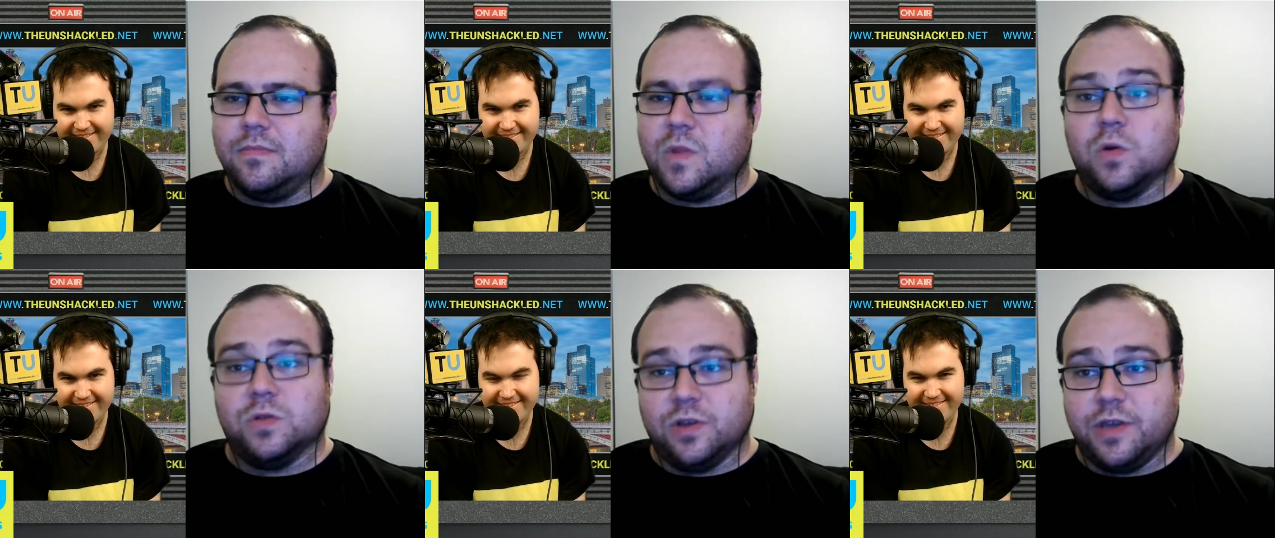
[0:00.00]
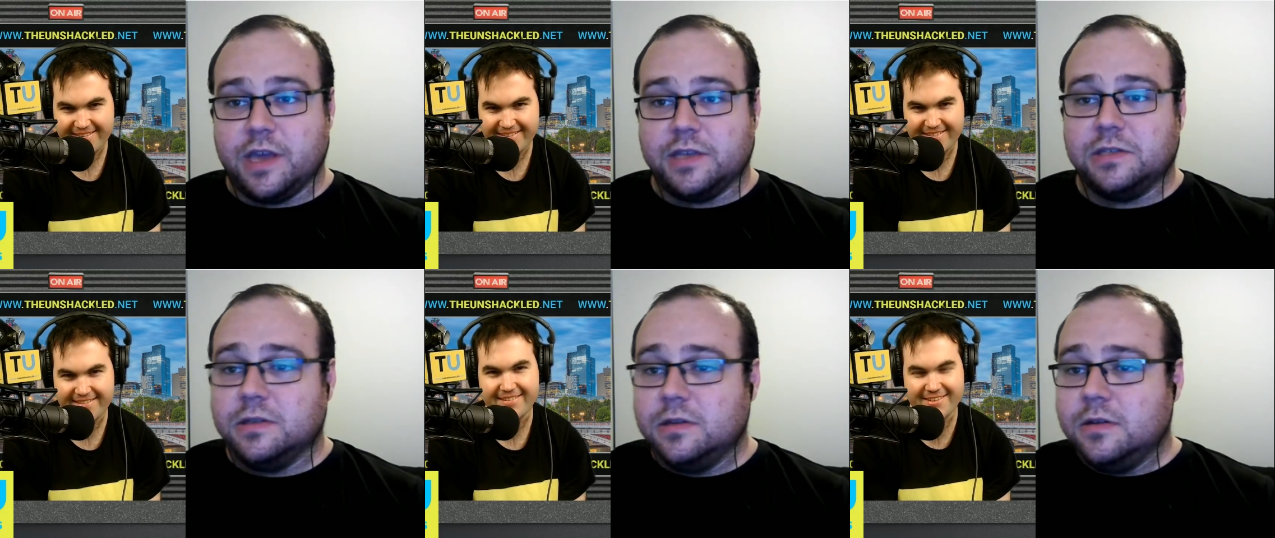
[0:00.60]
Speaker 1: Also, yes.
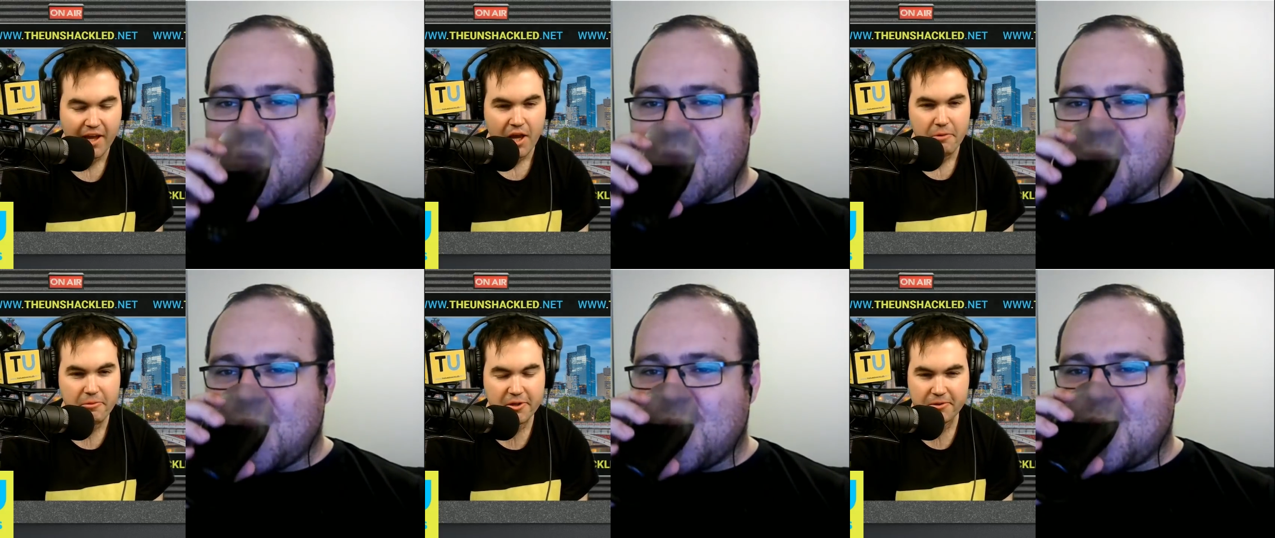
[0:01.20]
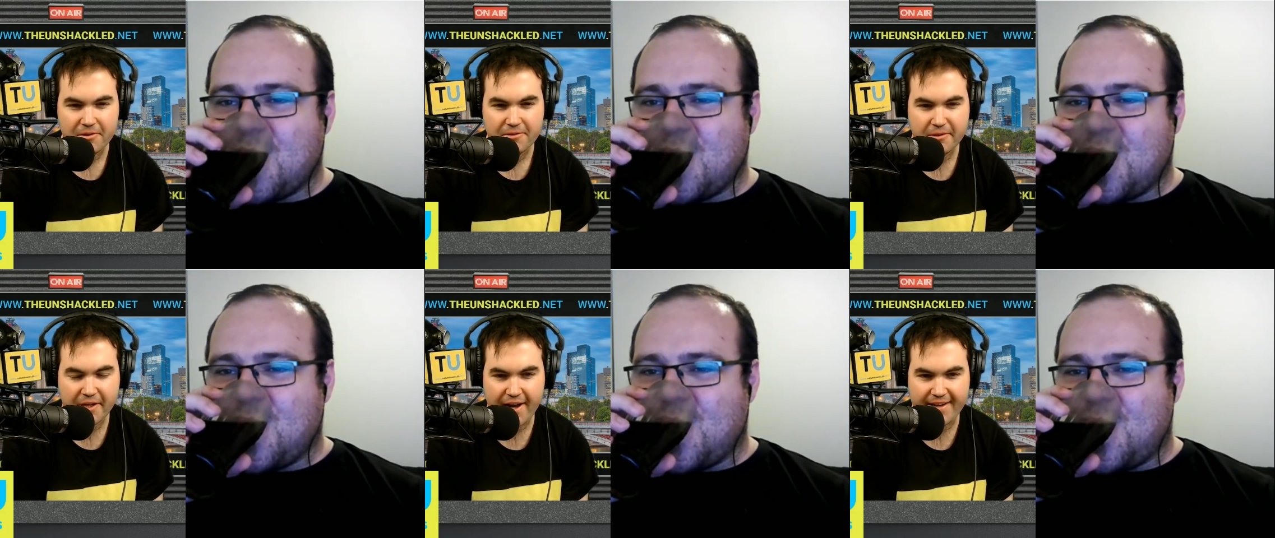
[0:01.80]
Speaker 2: Well,
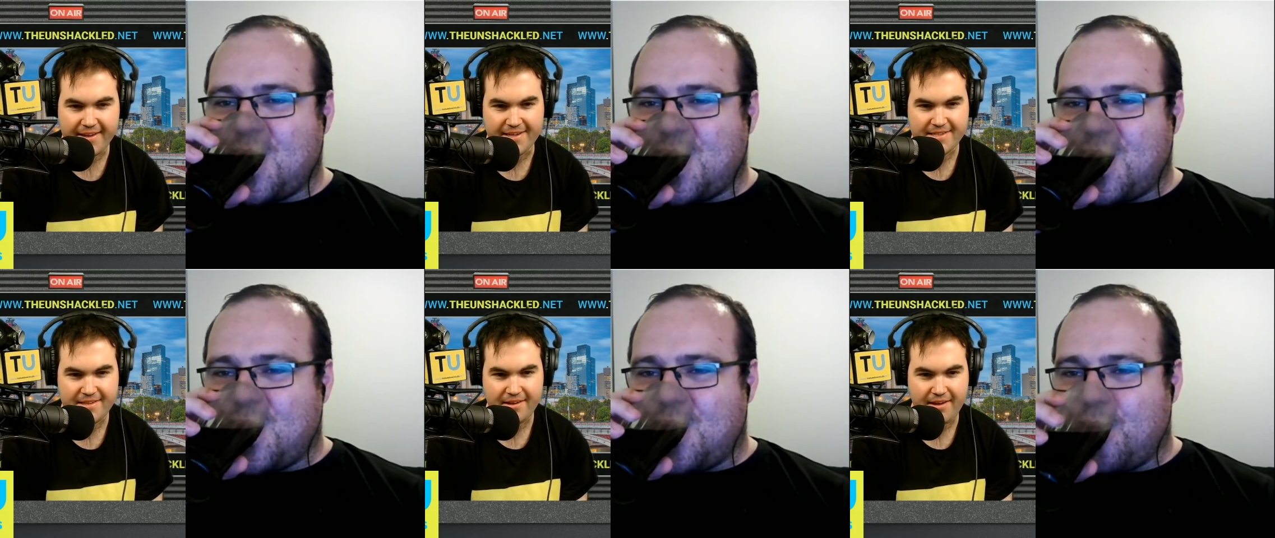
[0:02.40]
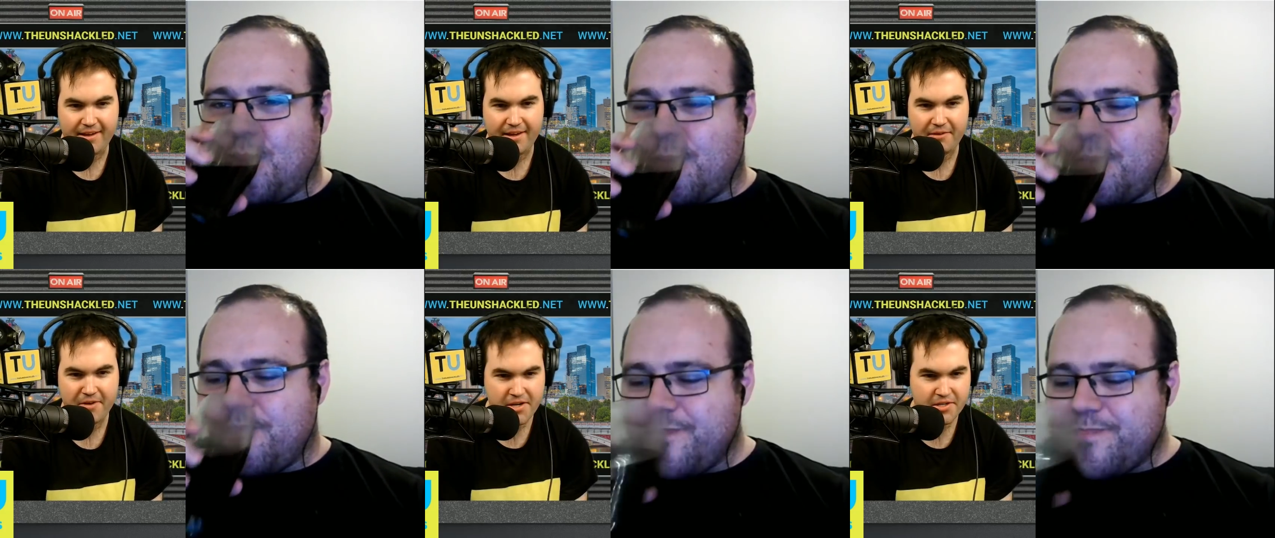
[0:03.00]
regardless, the
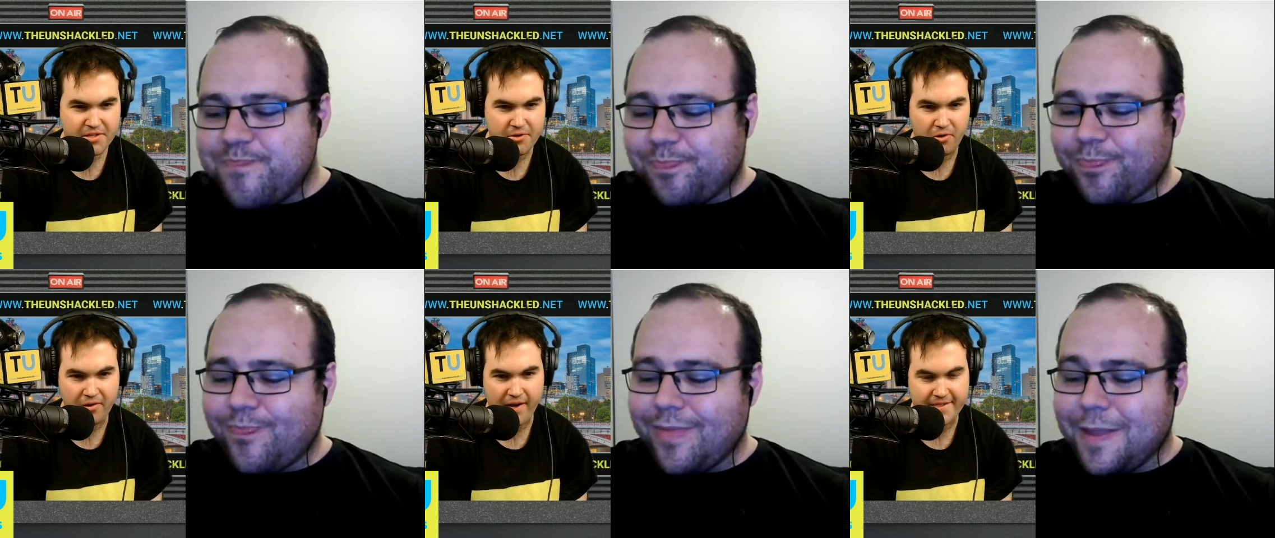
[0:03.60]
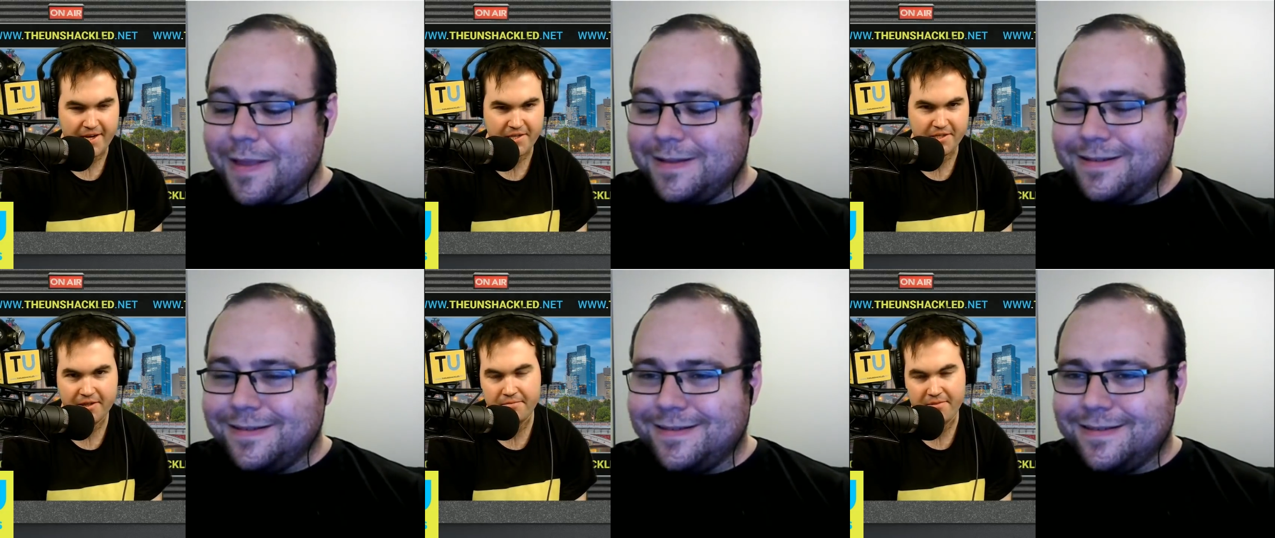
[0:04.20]
Registered
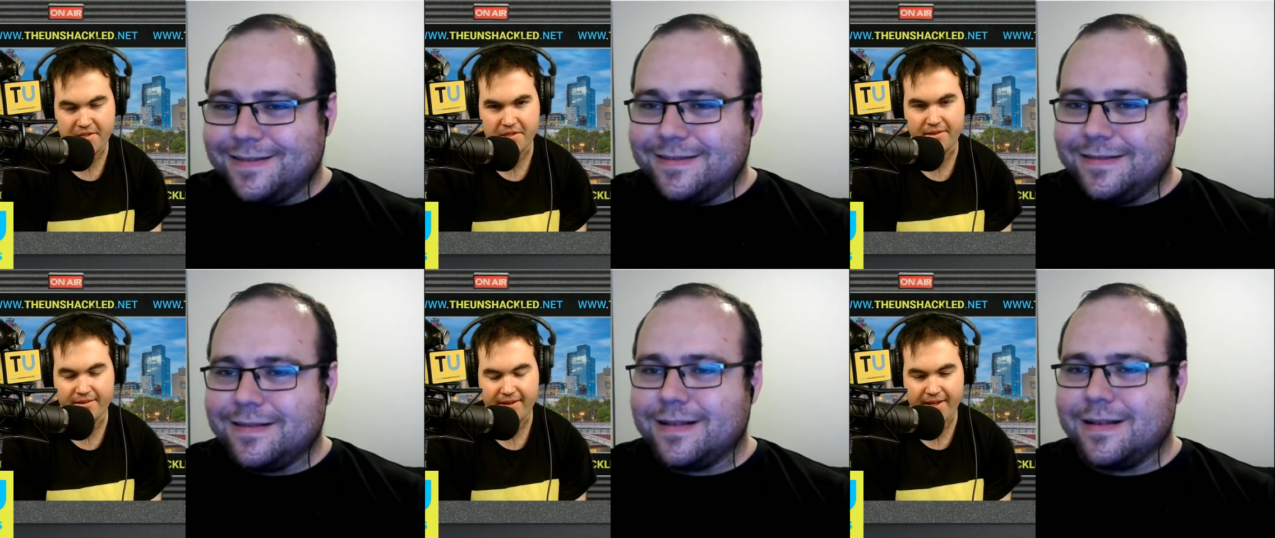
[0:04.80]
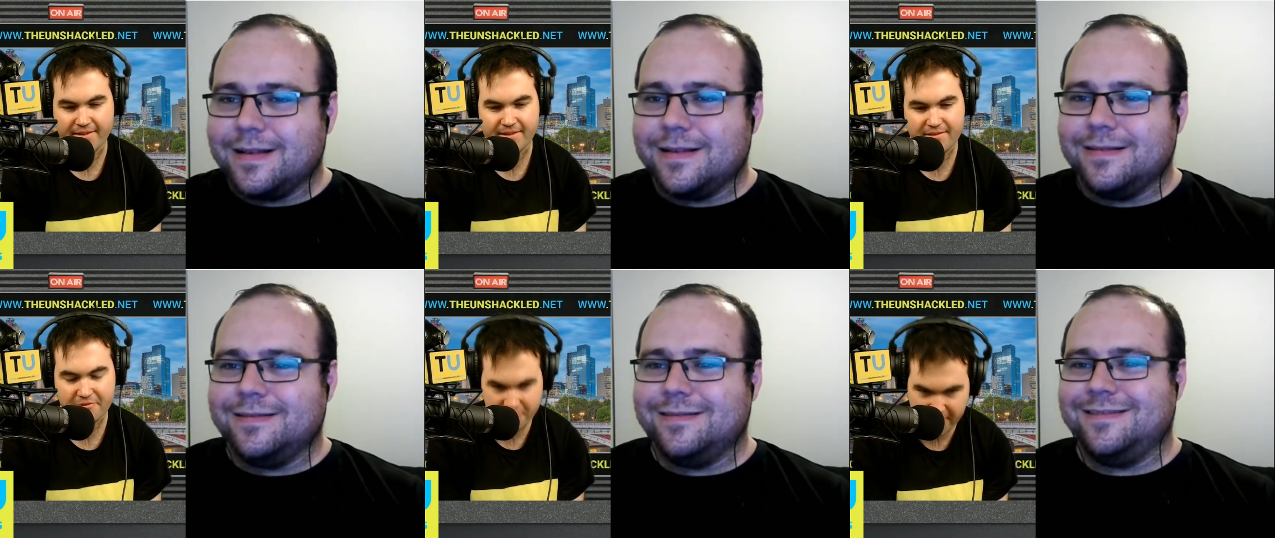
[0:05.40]
Organisation Commission,
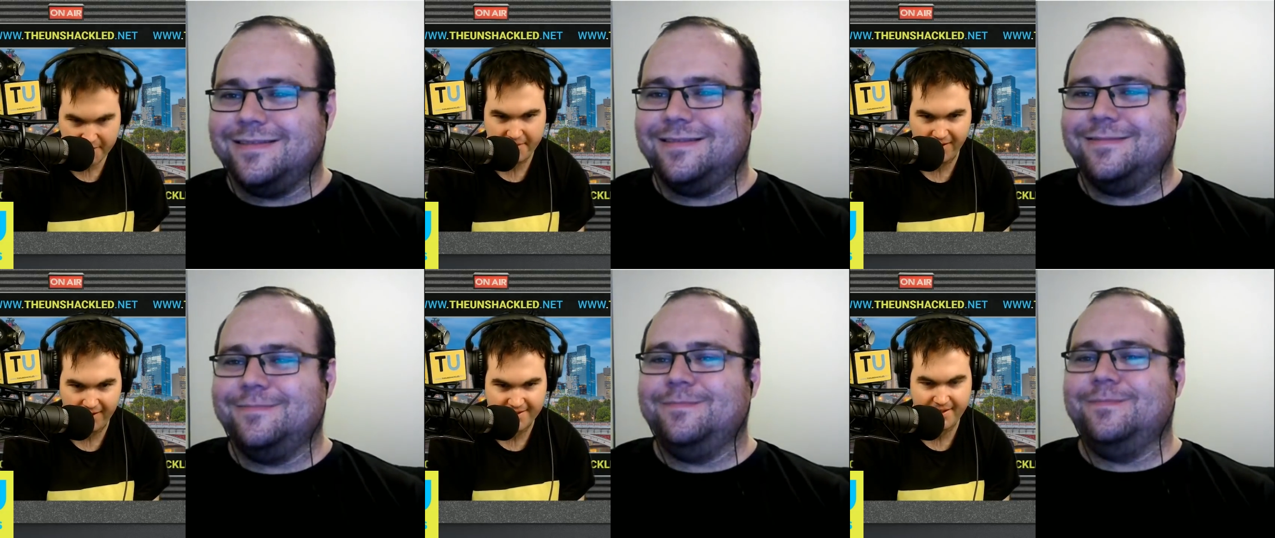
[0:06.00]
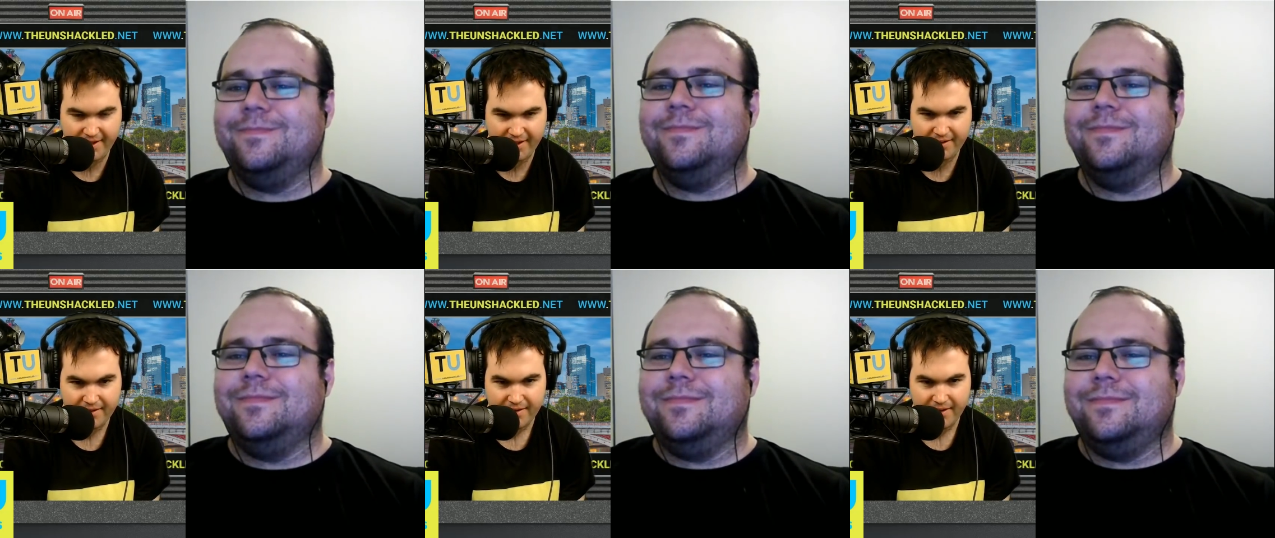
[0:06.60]
its
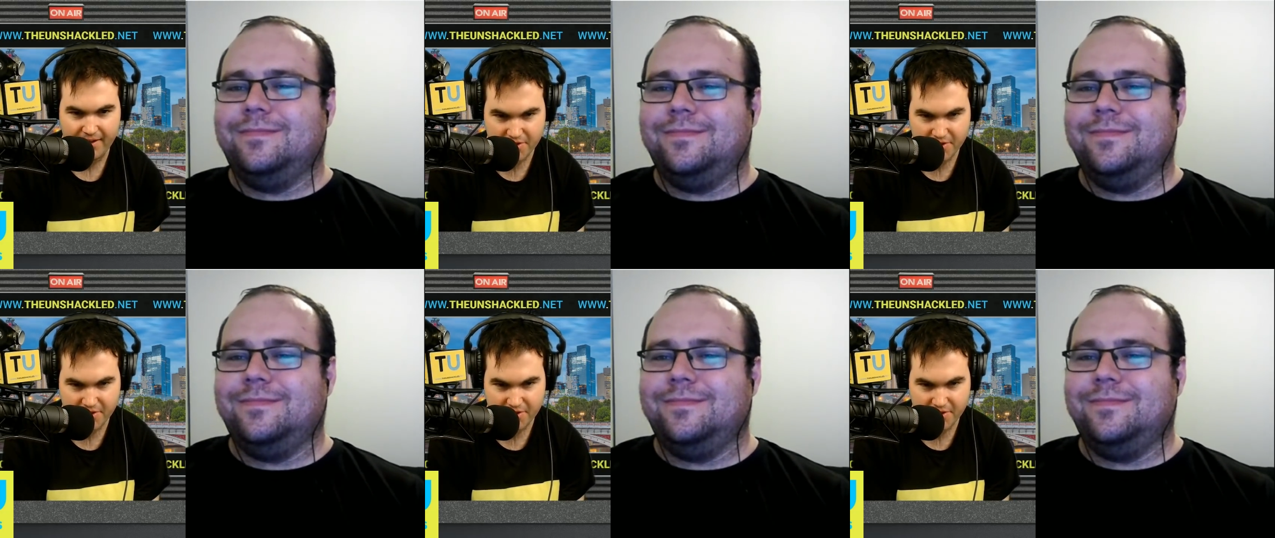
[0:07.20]
credibility is